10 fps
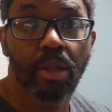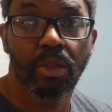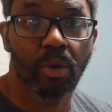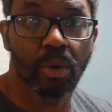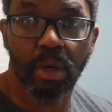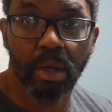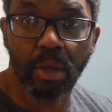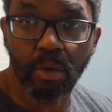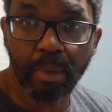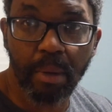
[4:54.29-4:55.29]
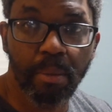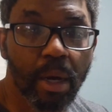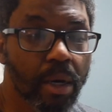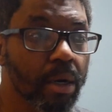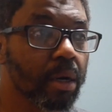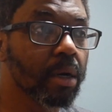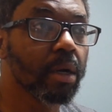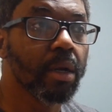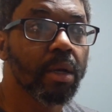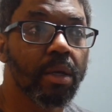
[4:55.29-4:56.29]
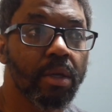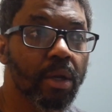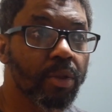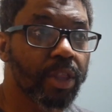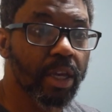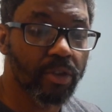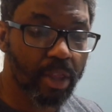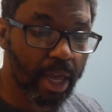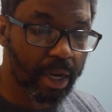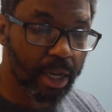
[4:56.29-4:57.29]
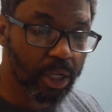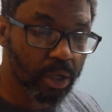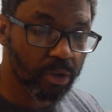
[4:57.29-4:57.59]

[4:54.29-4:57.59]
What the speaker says: throwing in a little bit of butter, things of that nature.